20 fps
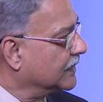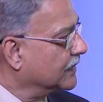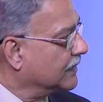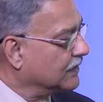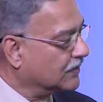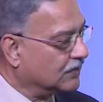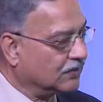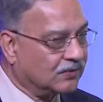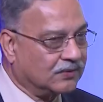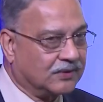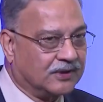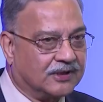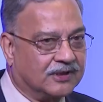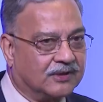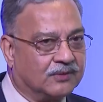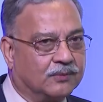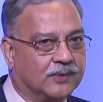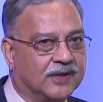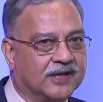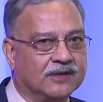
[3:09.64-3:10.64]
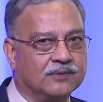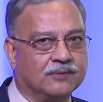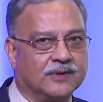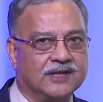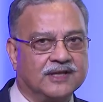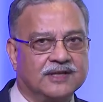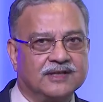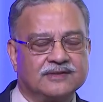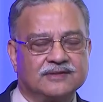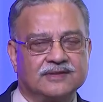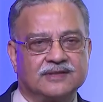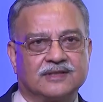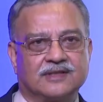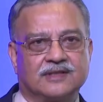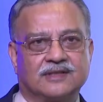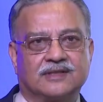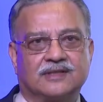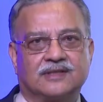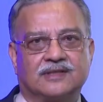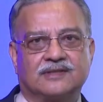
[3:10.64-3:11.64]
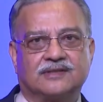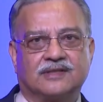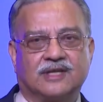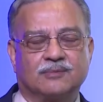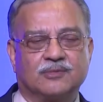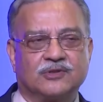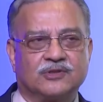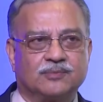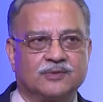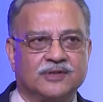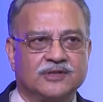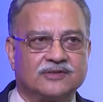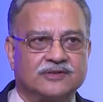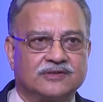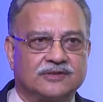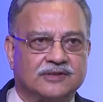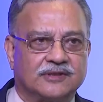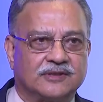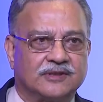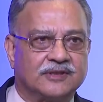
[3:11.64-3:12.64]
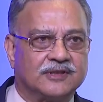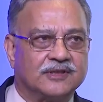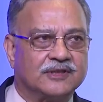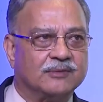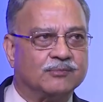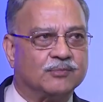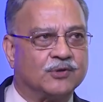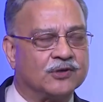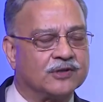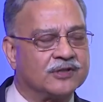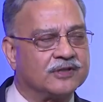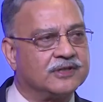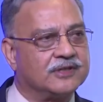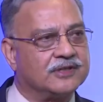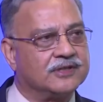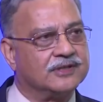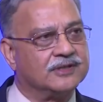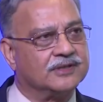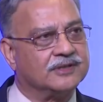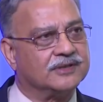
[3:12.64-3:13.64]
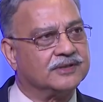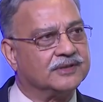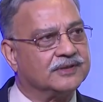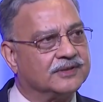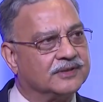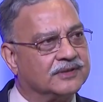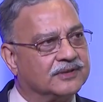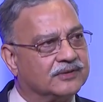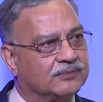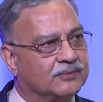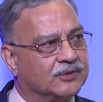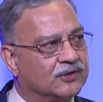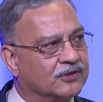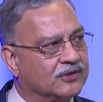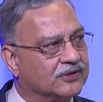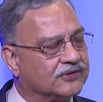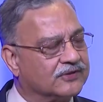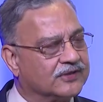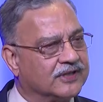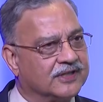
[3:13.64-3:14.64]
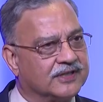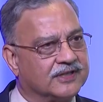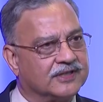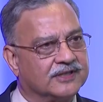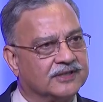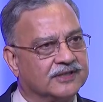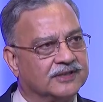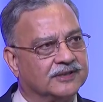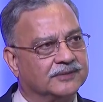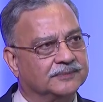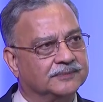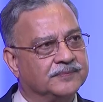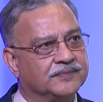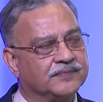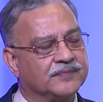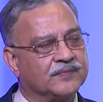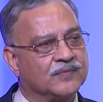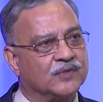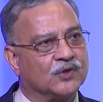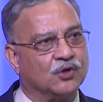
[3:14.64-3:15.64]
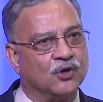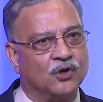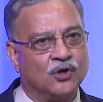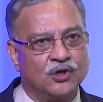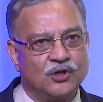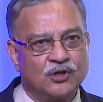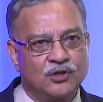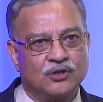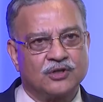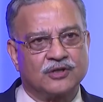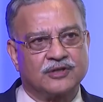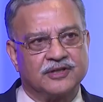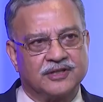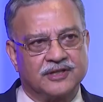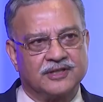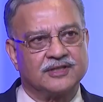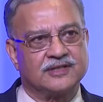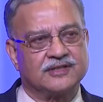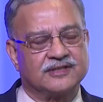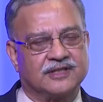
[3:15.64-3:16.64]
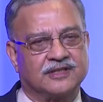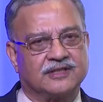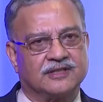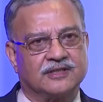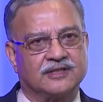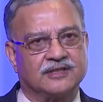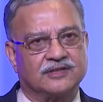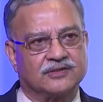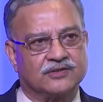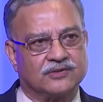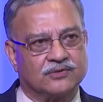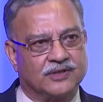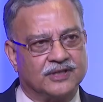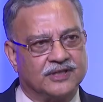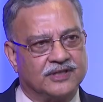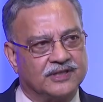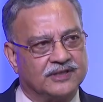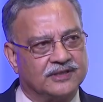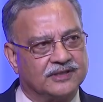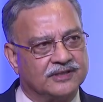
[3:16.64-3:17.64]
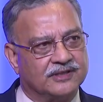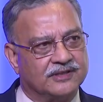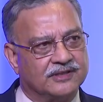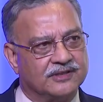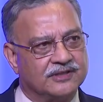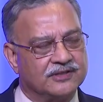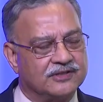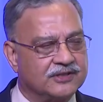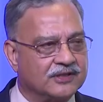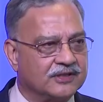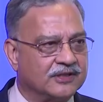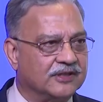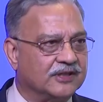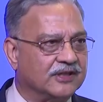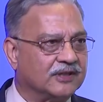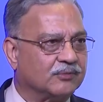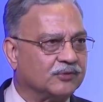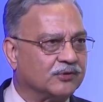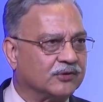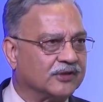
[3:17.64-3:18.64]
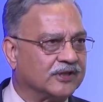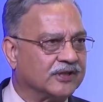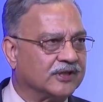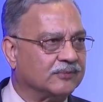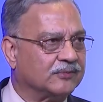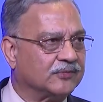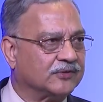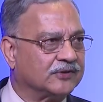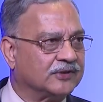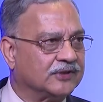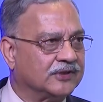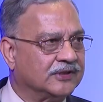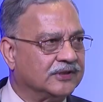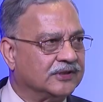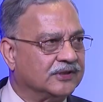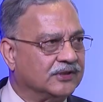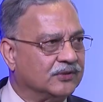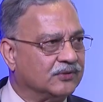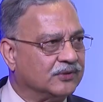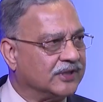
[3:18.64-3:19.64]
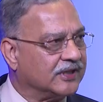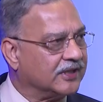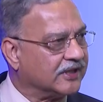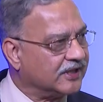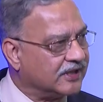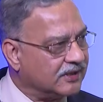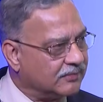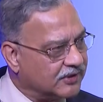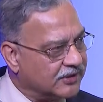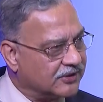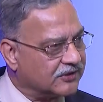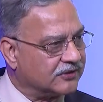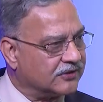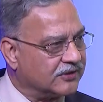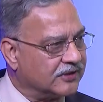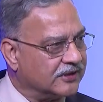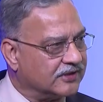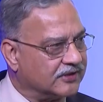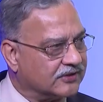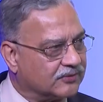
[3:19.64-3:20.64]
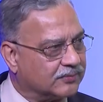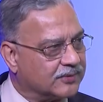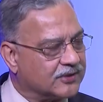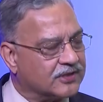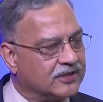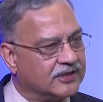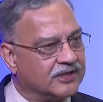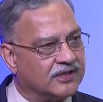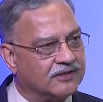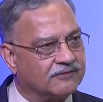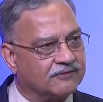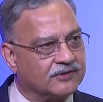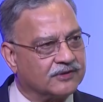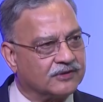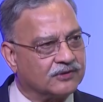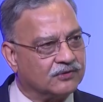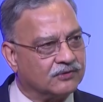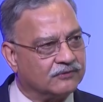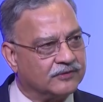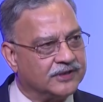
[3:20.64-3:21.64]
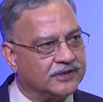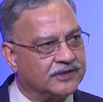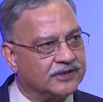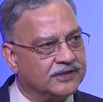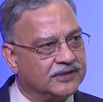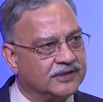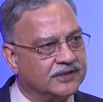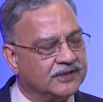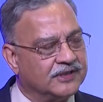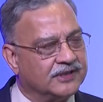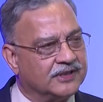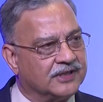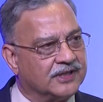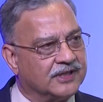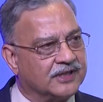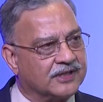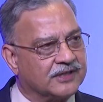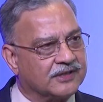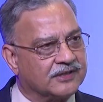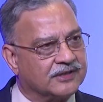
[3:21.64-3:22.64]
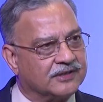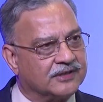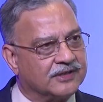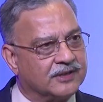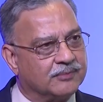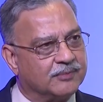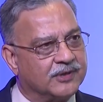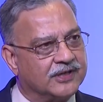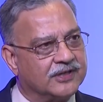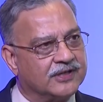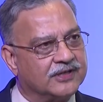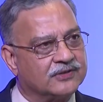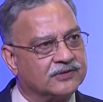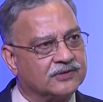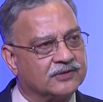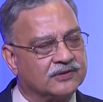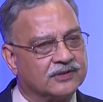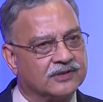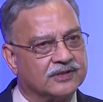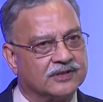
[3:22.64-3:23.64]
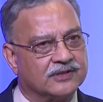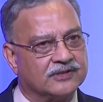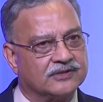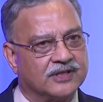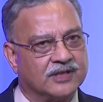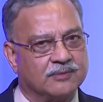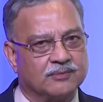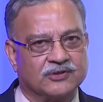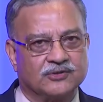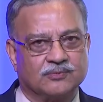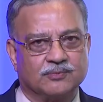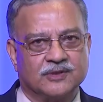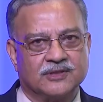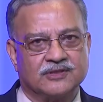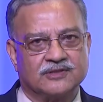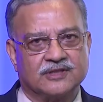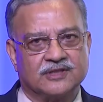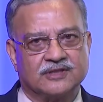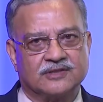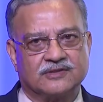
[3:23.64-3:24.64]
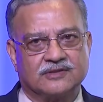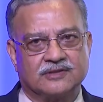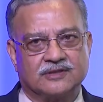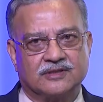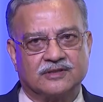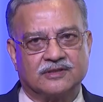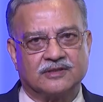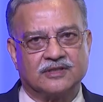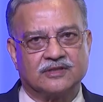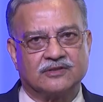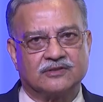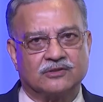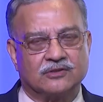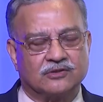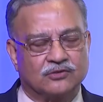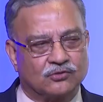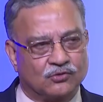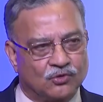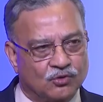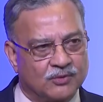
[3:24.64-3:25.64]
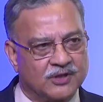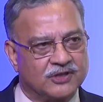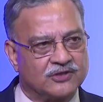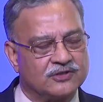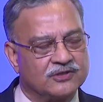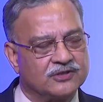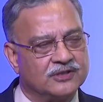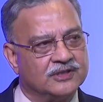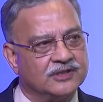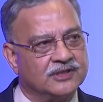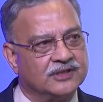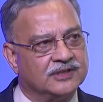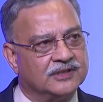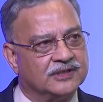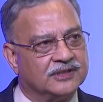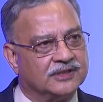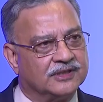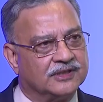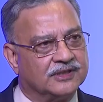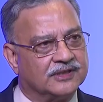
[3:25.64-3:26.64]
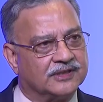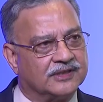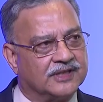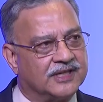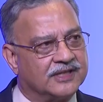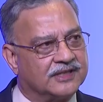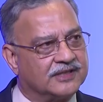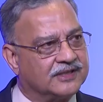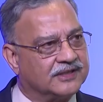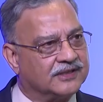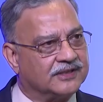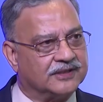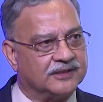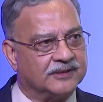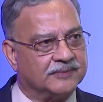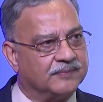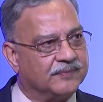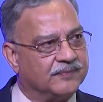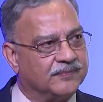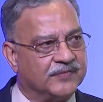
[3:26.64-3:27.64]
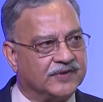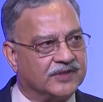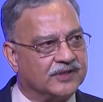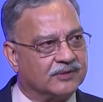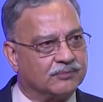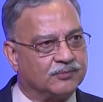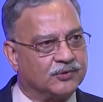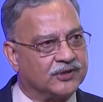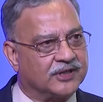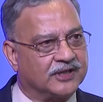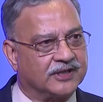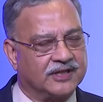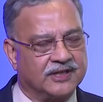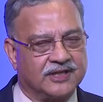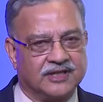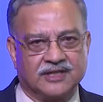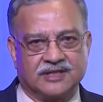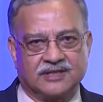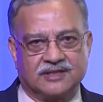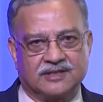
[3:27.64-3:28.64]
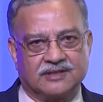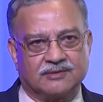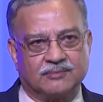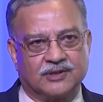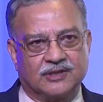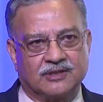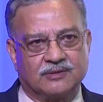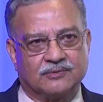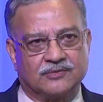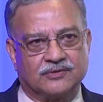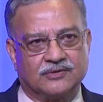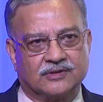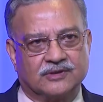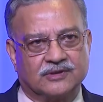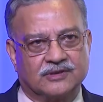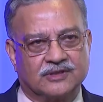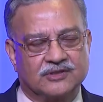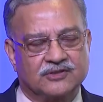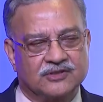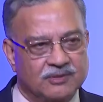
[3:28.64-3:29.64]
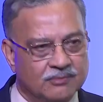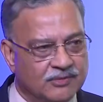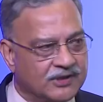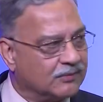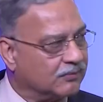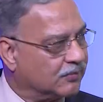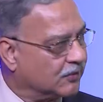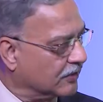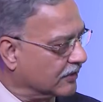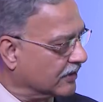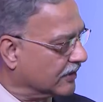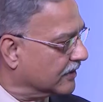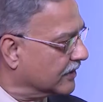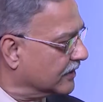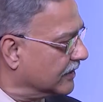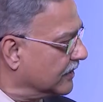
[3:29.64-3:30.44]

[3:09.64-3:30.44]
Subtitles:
So why is cyberspace important? Is because that all your critical sectors today, the Digital India programs, you take any ministry, and especially after COVID, our dependence on cyberspace has increased so much that protecting it becomes extremely important.